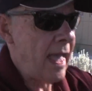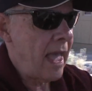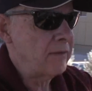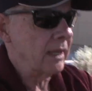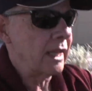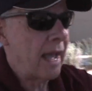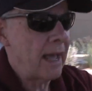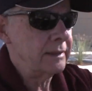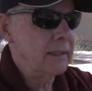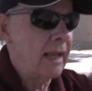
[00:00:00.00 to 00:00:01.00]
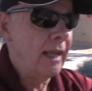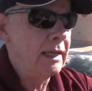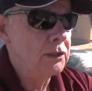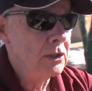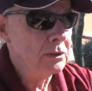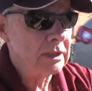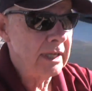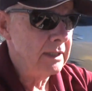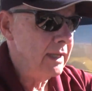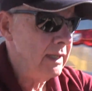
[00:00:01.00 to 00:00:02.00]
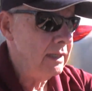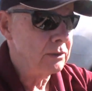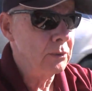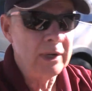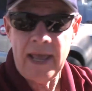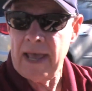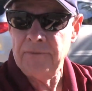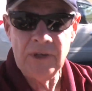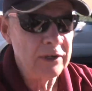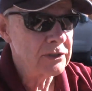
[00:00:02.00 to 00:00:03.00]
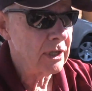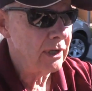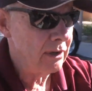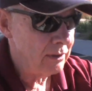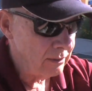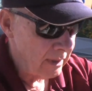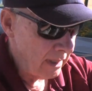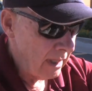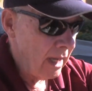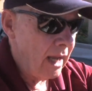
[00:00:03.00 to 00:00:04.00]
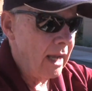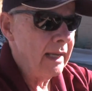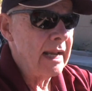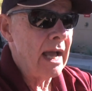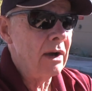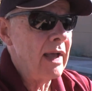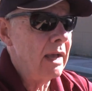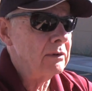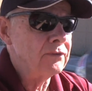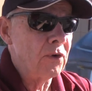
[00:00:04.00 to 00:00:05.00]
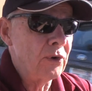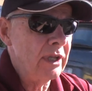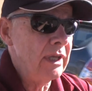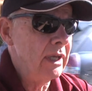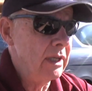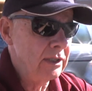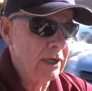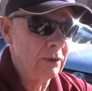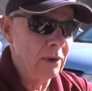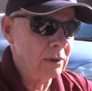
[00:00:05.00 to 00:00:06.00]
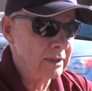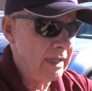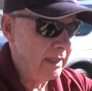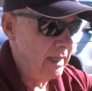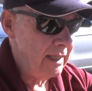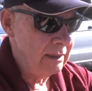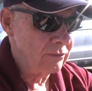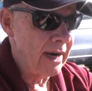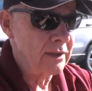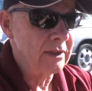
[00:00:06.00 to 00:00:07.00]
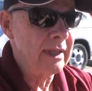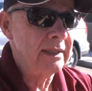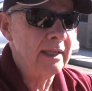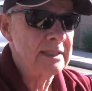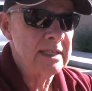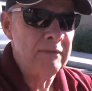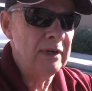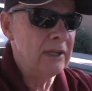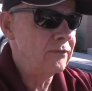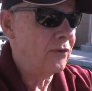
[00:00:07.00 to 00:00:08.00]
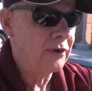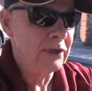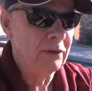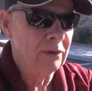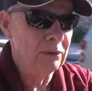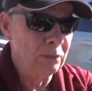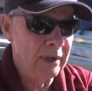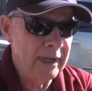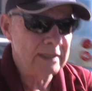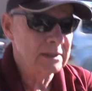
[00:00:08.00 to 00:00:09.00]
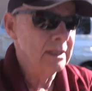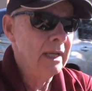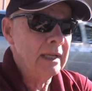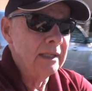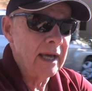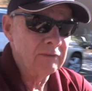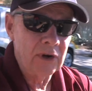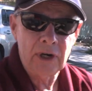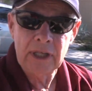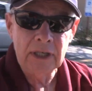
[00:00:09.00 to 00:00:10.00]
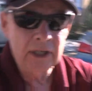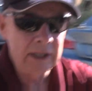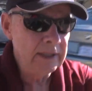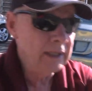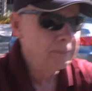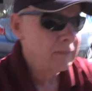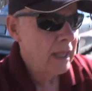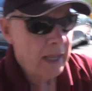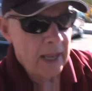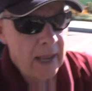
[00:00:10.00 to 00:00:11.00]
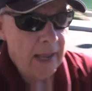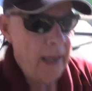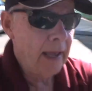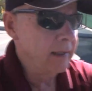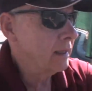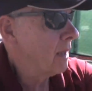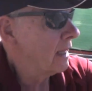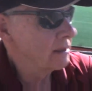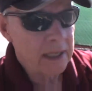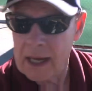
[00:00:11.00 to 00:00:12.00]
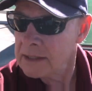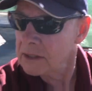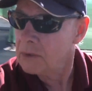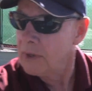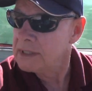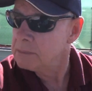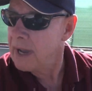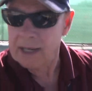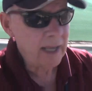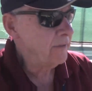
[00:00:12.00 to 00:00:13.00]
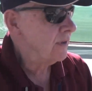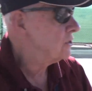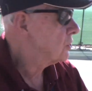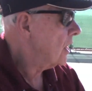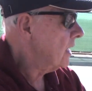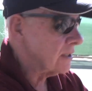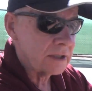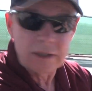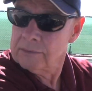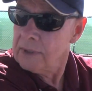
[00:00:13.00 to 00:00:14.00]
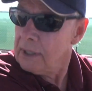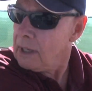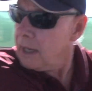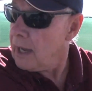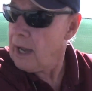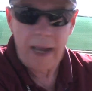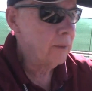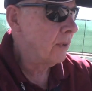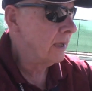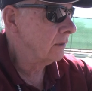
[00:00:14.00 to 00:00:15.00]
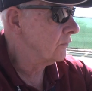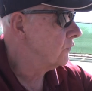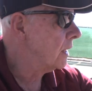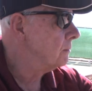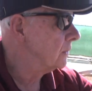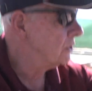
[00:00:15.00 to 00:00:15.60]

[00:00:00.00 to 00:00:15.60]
having gotten a new kidney 2.5 years ago. I now have a 40-year-old kidney rather than that 74-year-old one that's not very good. And as a consequence, my life has changed. I went from